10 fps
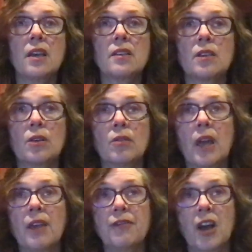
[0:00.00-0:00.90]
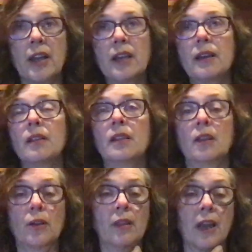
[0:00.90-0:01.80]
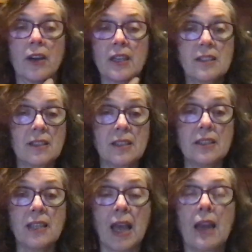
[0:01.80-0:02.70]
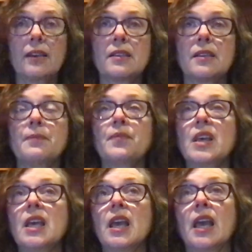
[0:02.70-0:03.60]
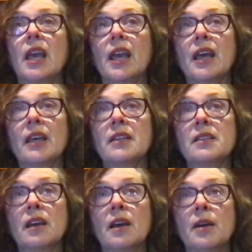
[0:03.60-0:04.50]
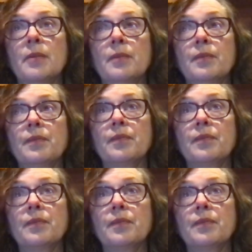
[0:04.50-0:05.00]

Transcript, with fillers: so aphonic, larynx is intact, and um,